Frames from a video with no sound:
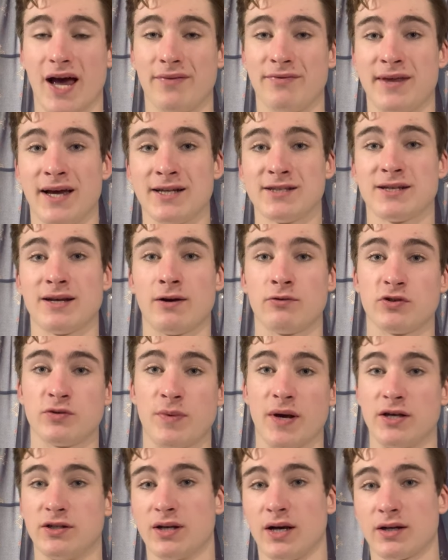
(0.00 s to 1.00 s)
And that's how
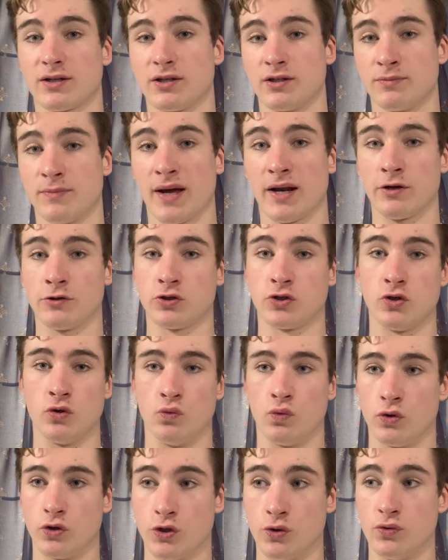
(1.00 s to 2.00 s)
SpaceX has managed to
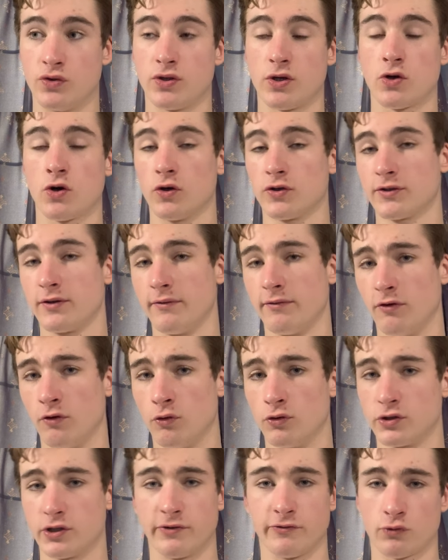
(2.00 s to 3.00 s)
reduce the cost of
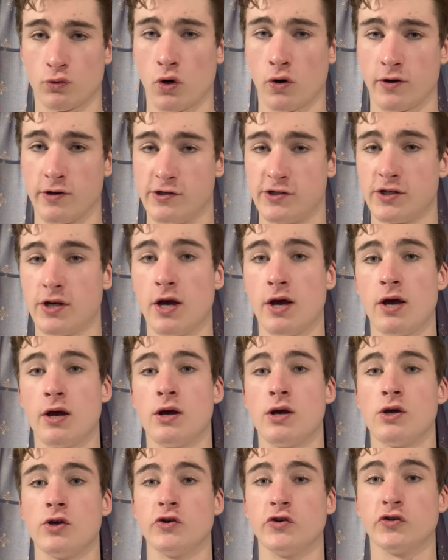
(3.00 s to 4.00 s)
launch of rockets
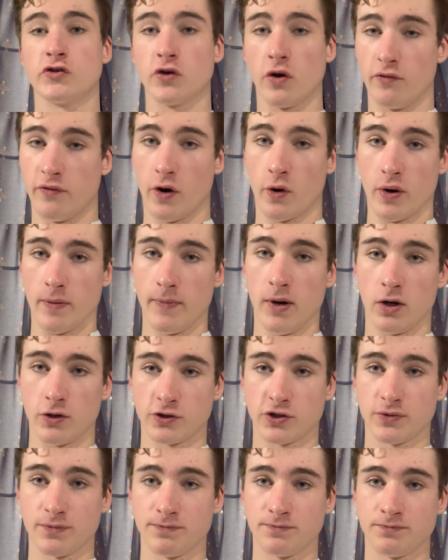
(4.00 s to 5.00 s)
so very
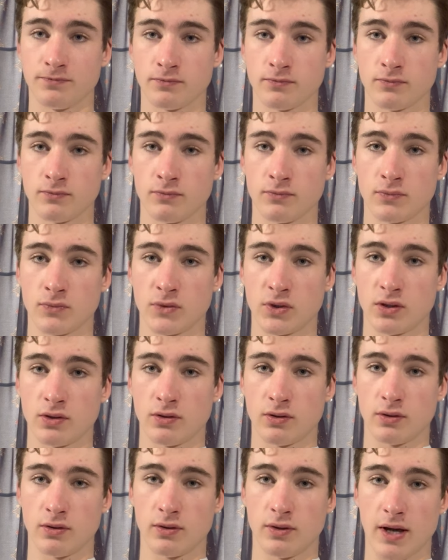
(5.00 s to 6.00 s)
much.
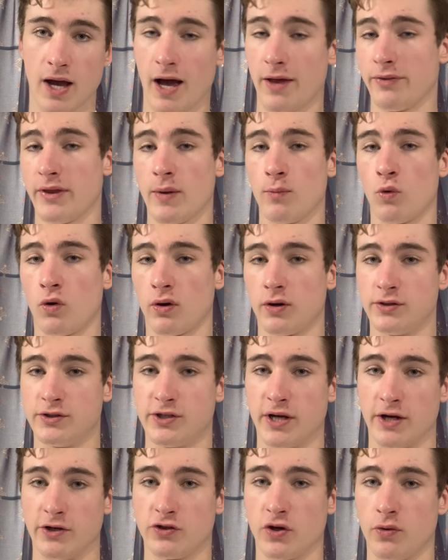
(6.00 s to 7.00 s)
And then one could
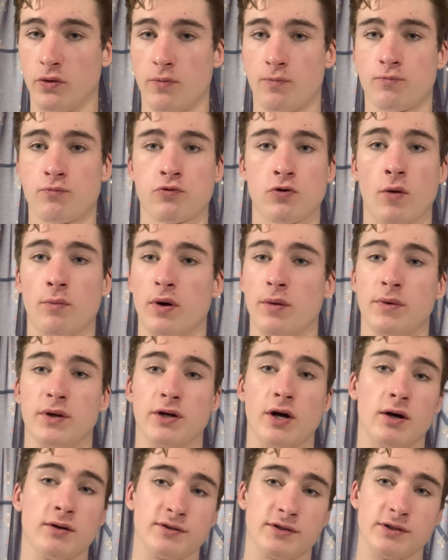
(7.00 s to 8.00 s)
say, so the problem and
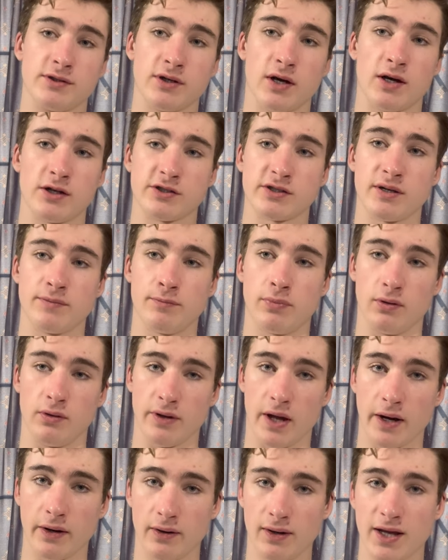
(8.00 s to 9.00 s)
answers are simple
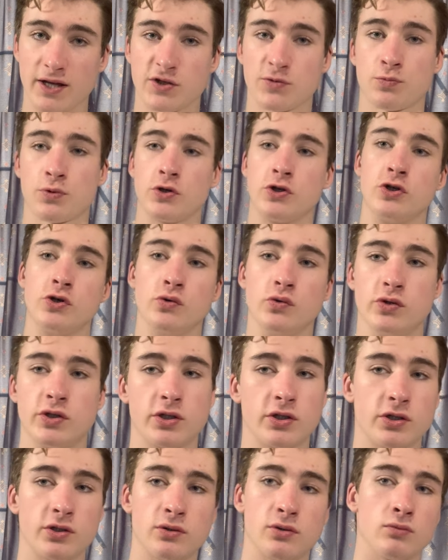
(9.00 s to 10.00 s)
then. Let's
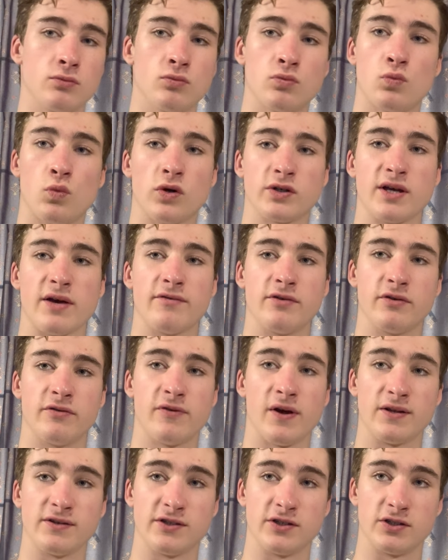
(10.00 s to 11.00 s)
produce whatever
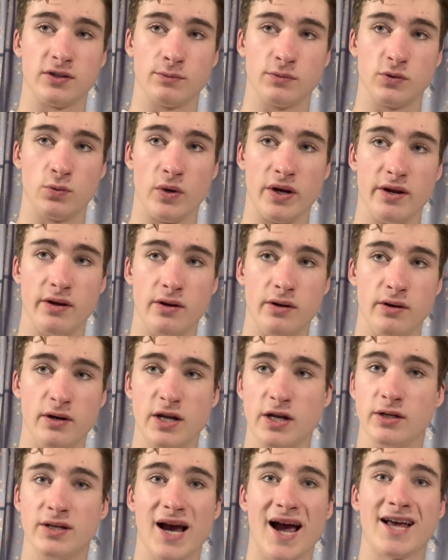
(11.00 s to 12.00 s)
defense systems we
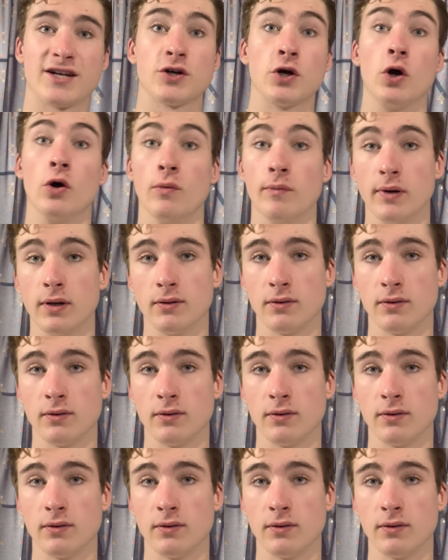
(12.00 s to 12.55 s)
need at home.